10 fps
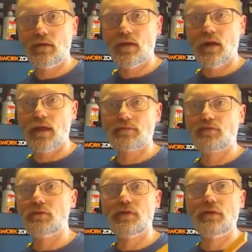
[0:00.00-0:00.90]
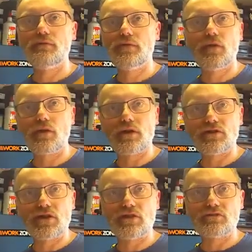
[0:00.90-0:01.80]
and that's probably not going to
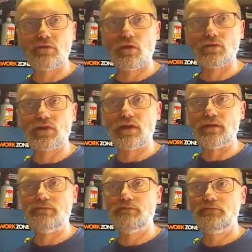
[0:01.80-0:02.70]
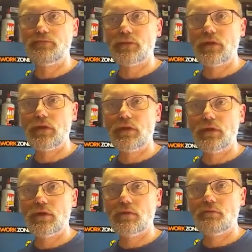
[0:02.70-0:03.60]
change for a long time.
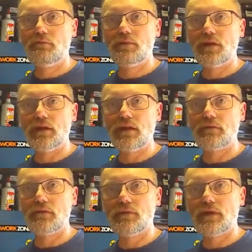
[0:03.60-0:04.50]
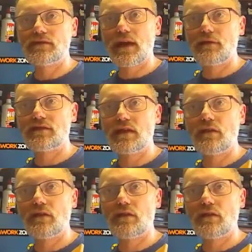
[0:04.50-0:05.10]
But there's now this thing